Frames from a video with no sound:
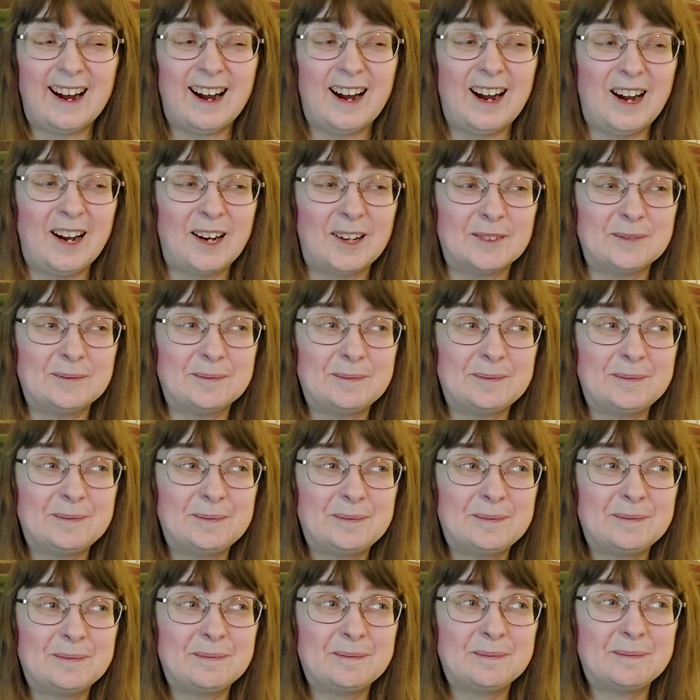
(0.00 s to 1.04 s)
Um,
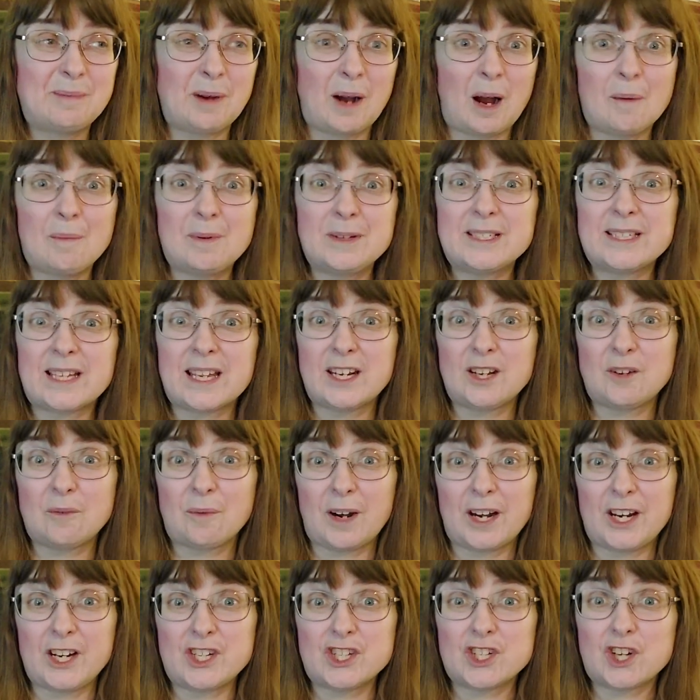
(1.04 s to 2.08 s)
Bob is getting
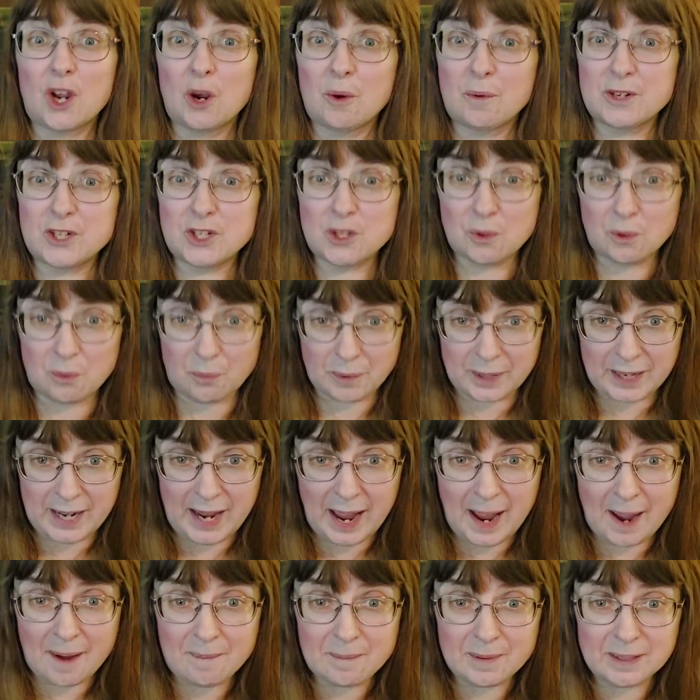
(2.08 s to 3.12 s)
ready to go into a
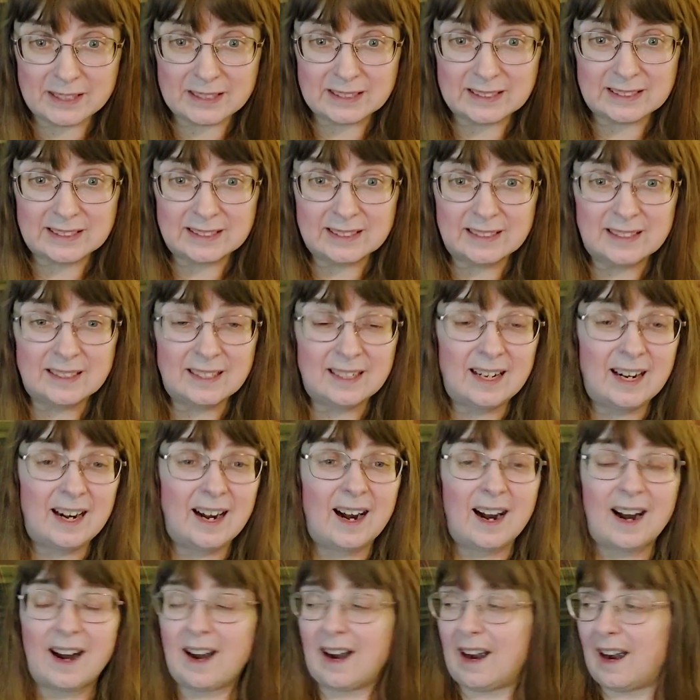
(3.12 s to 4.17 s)
rehab
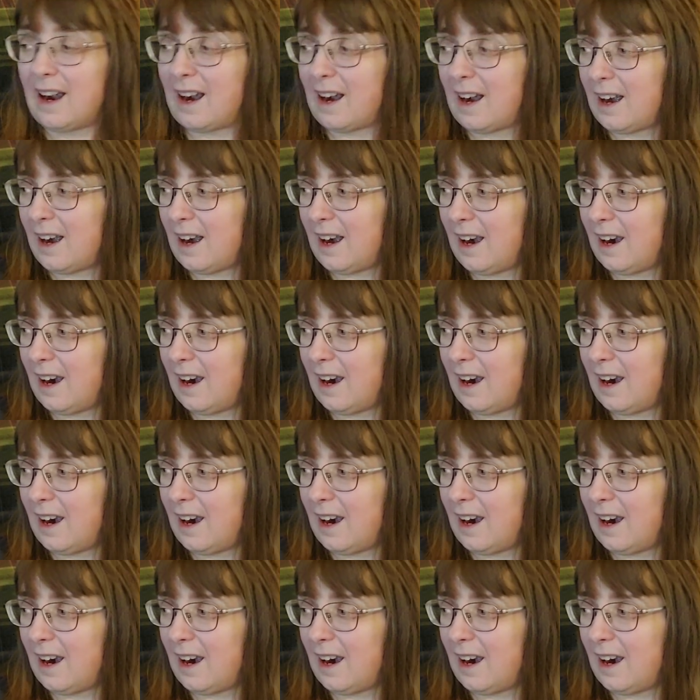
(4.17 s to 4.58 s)
Puppy love.